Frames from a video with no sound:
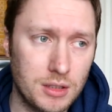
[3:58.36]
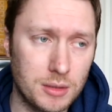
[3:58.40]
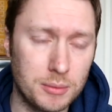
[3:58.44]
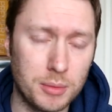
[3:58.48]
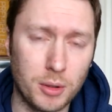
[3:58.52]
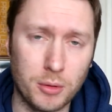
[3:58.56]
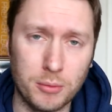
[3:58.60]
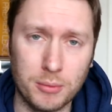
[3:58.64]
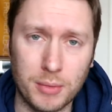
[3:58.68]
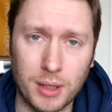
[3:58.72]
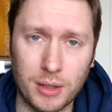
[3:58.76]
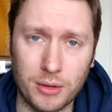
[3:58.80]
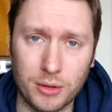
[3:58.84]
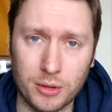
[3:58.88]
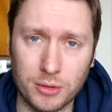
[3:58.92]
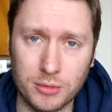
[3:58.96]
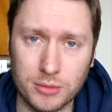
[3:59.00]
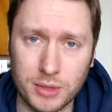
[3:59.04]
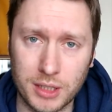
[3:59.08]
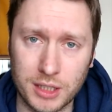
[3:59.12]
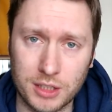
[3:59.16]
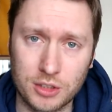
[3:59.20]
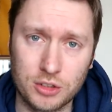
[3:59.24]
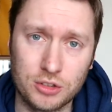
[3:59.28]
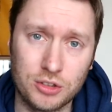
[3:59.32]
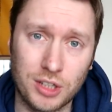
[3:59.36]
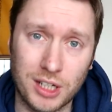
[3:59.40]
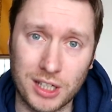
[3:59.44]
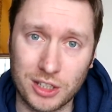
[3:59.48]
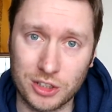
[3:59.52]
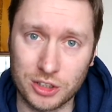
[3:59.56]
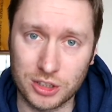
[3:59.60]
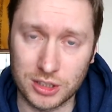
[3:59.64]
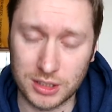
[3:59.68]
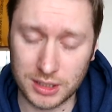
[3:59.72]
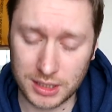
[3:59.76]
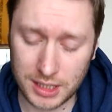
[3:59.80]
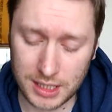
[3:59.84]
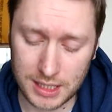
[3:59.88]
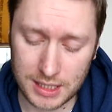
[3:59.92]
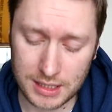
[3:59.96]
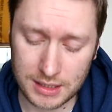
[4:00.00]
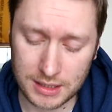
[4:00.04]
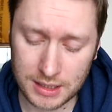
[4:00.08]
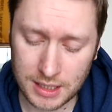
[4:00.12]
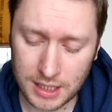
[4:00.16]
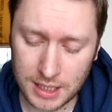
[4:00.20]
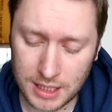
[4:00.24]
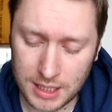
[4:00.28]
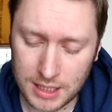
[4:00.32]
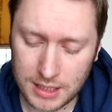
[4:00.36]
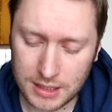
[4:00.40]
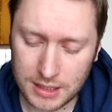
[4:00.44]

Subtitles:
bone marrow extraction is